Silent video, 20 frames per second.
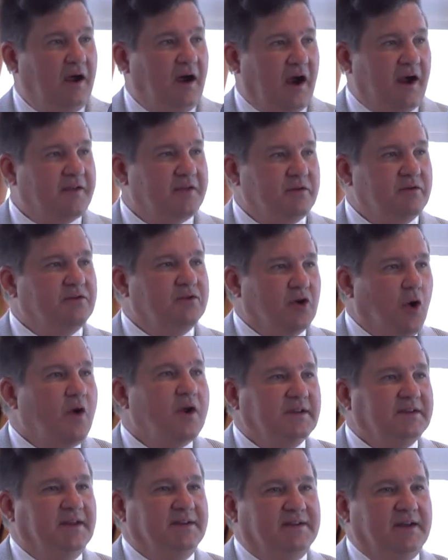Either you
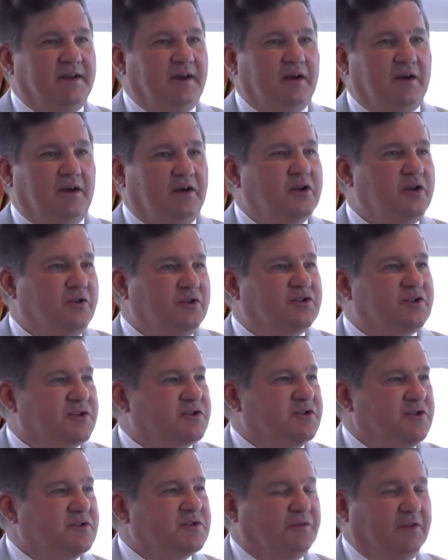knowingly did it or you're
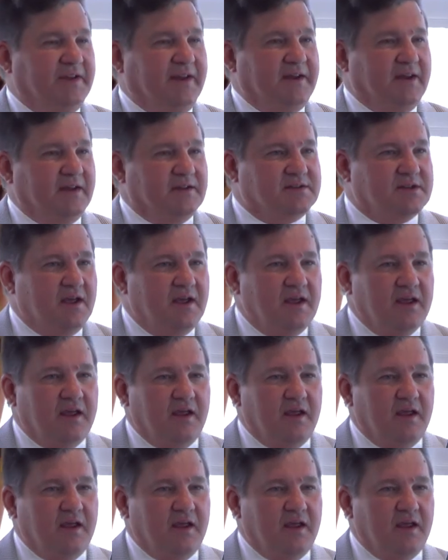just useful idiots.